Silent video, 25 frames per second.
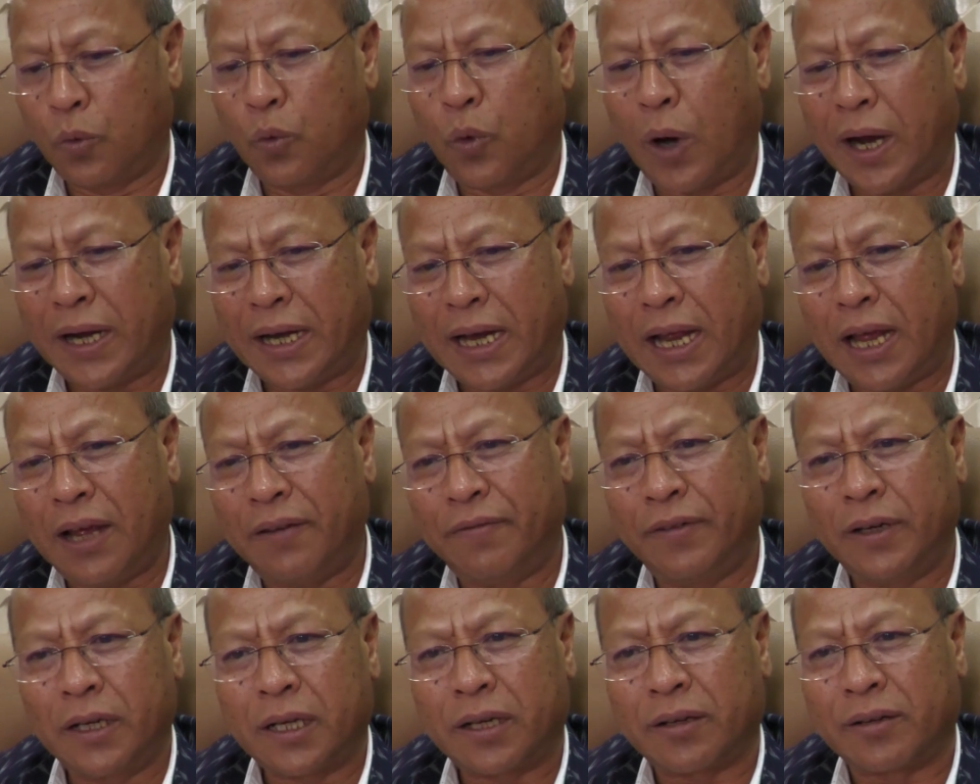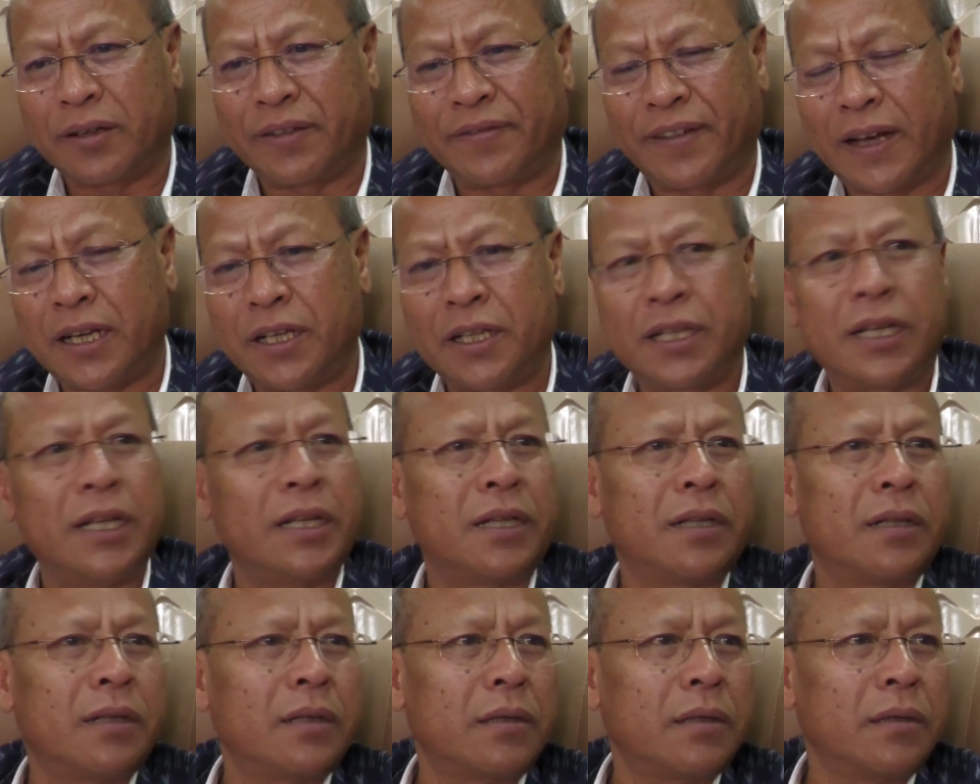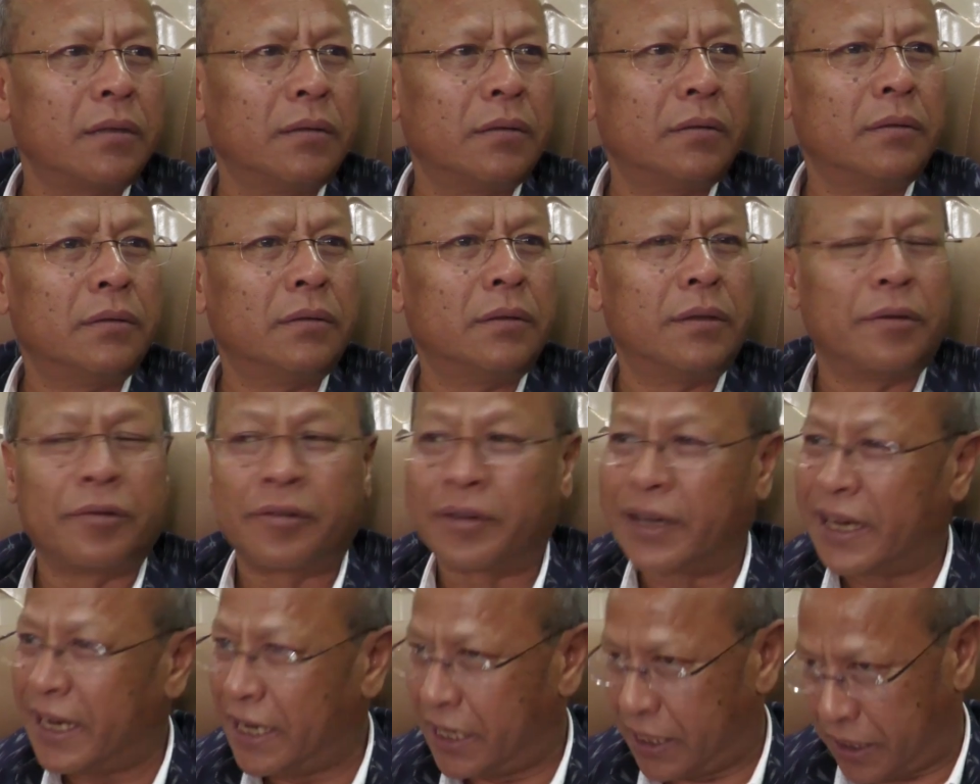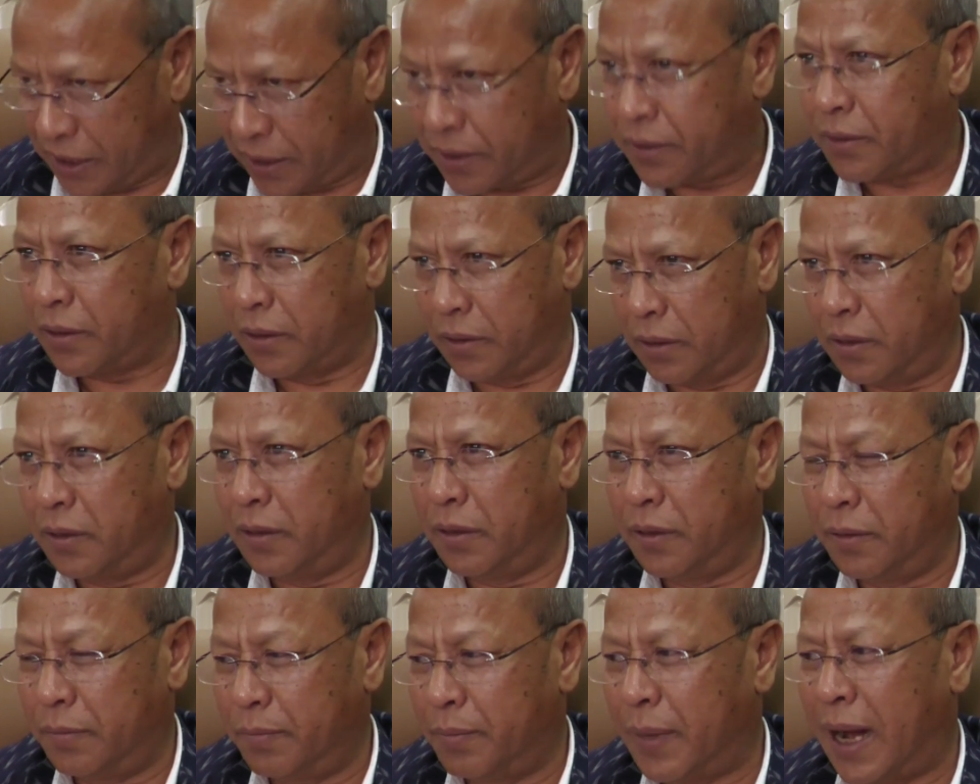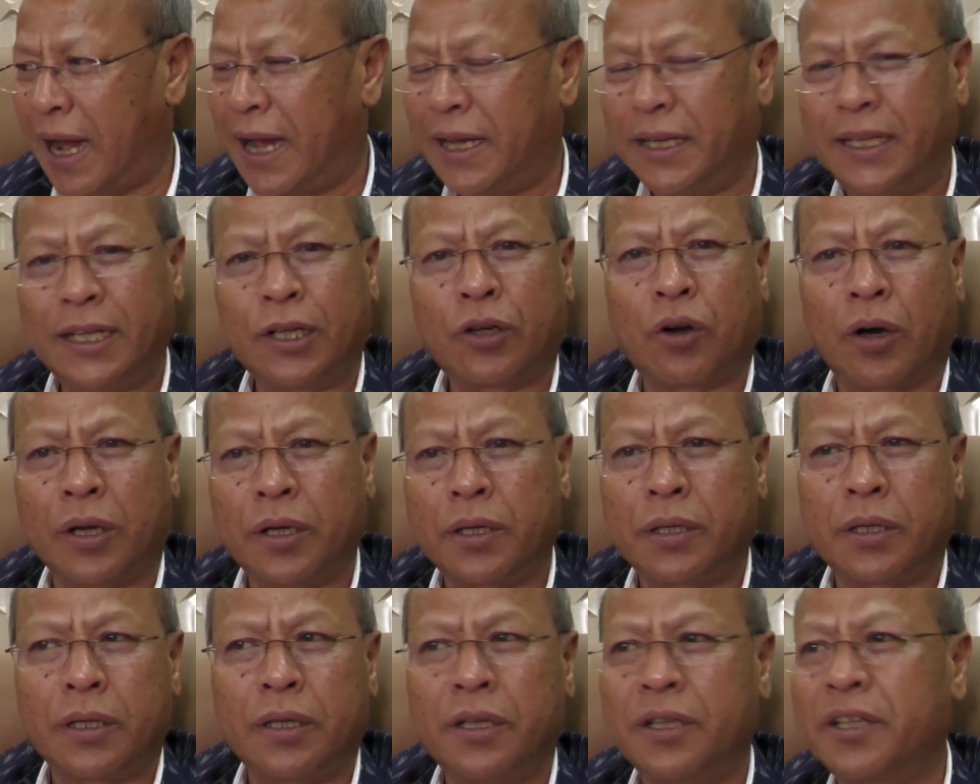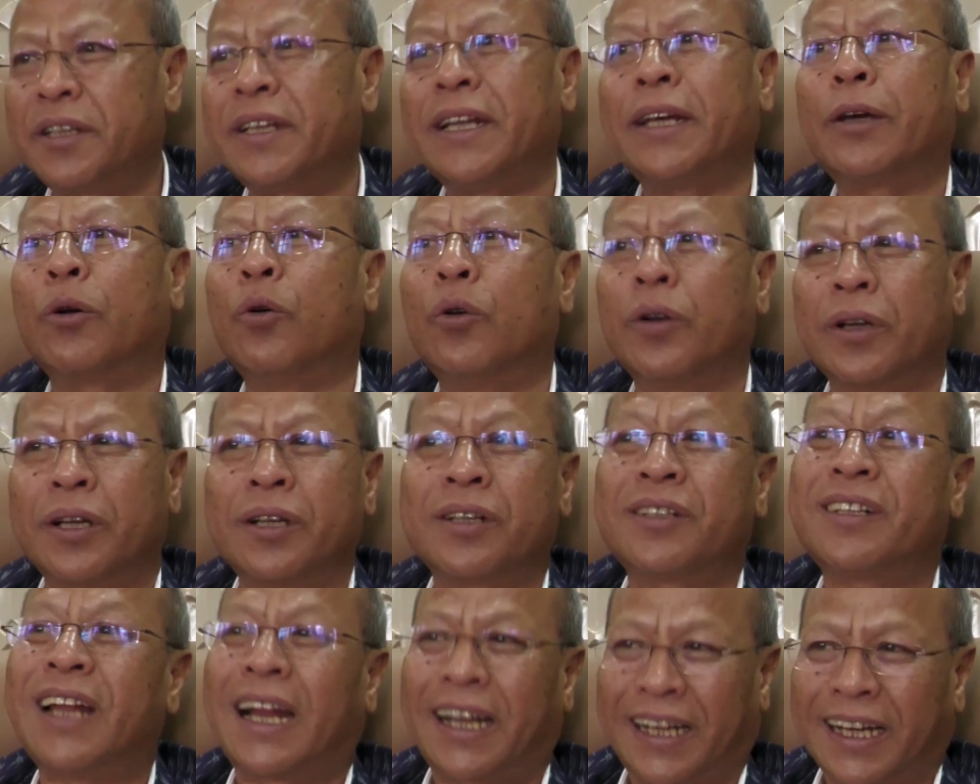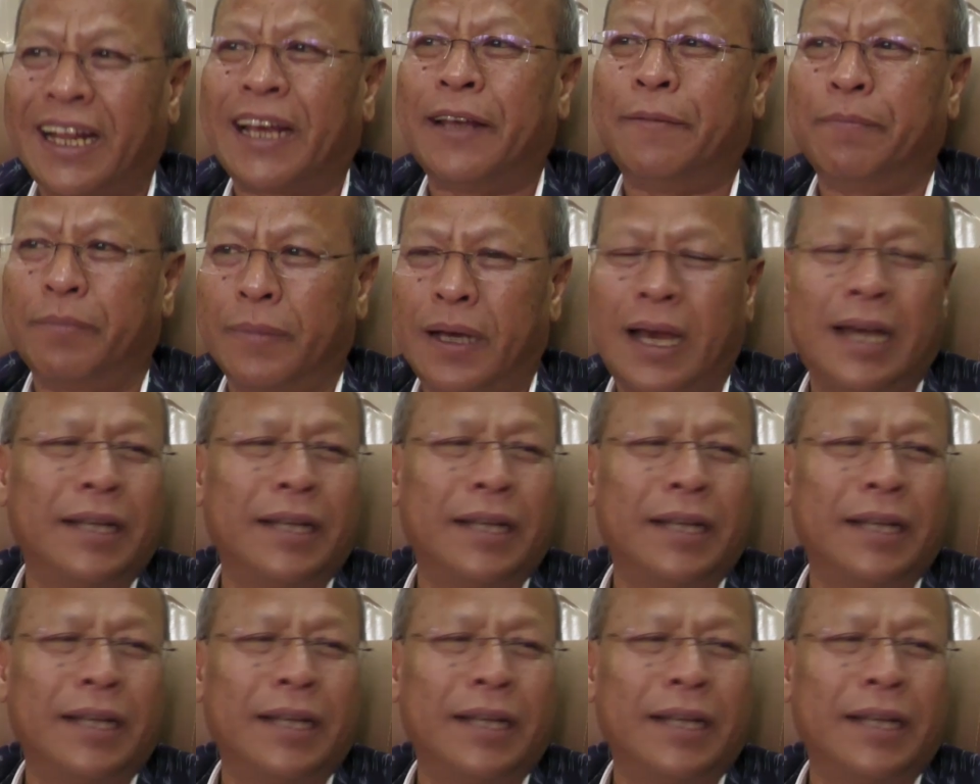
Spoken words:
whatever grievances raised by the concerned stakeholders that time.